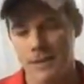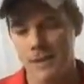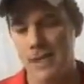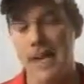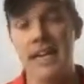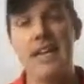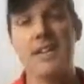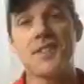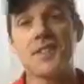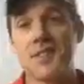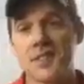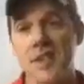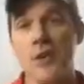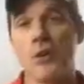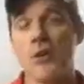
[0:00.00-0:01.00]
Okay, it's
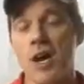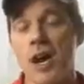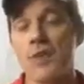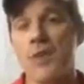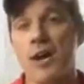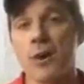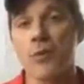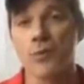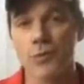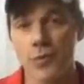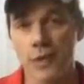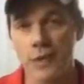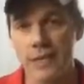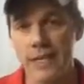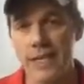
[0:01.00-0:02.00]
sealed on there
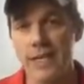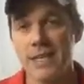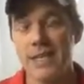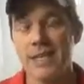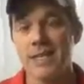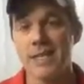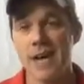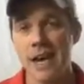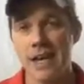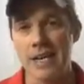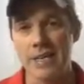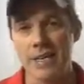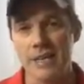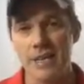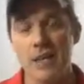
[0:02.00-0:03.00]
really
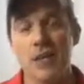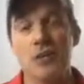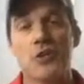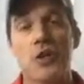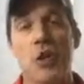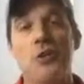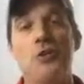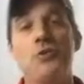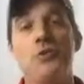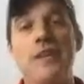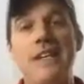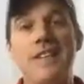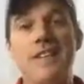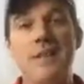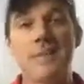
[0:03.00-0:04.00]
tight. So you
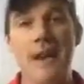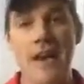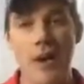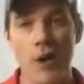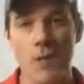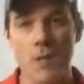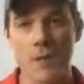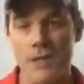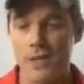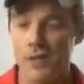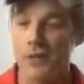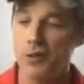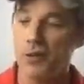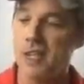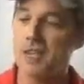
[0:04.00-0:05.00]
need some help.
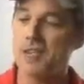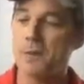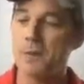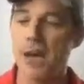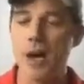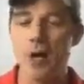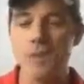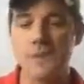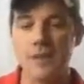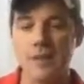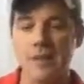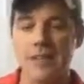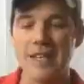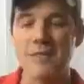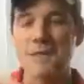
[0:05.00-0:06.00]
You need some help to
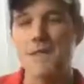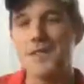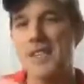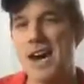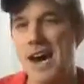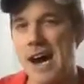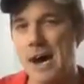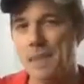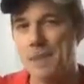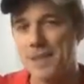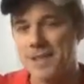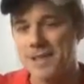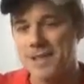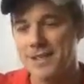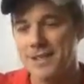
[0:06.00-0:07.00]
lift the top,
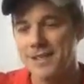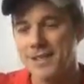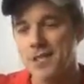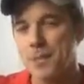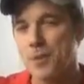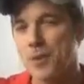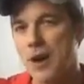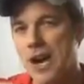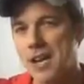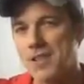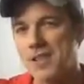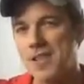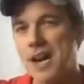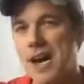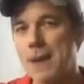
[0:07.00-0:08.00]
to pry
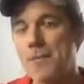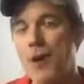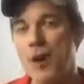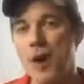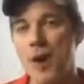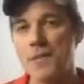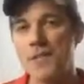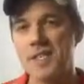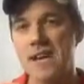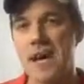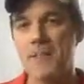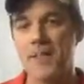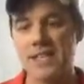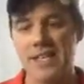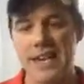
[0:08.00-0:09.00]
the top off the
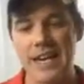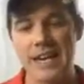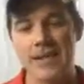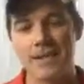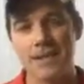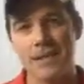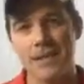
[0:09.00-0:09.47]
top of the can.